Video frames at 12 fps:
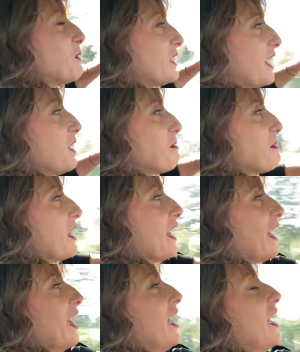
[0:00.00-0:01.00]
was telling
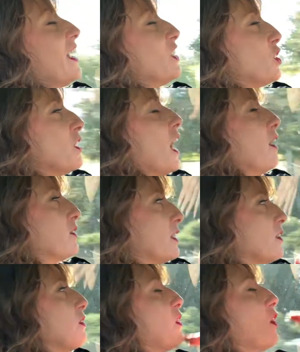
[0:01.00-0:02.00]
me, I was
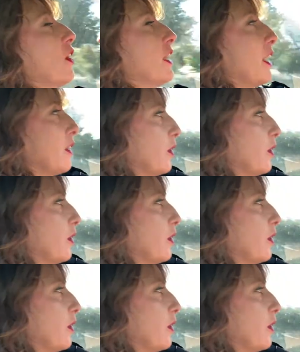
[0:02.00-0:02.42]
telling her that I